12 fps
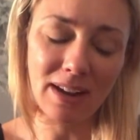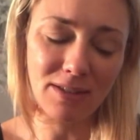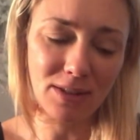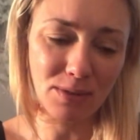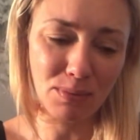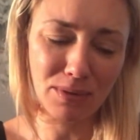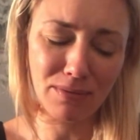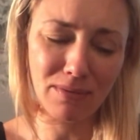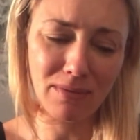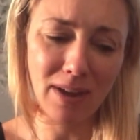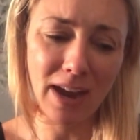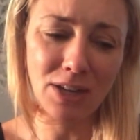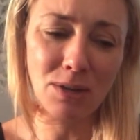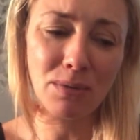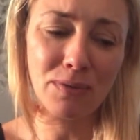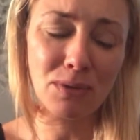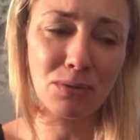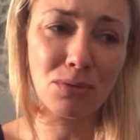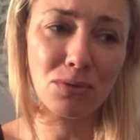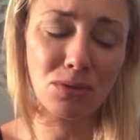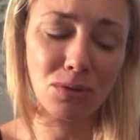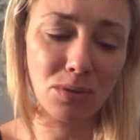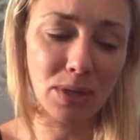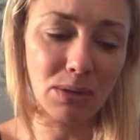I actually would feel
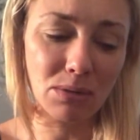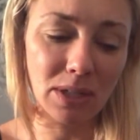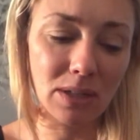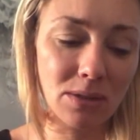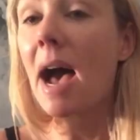too guilty.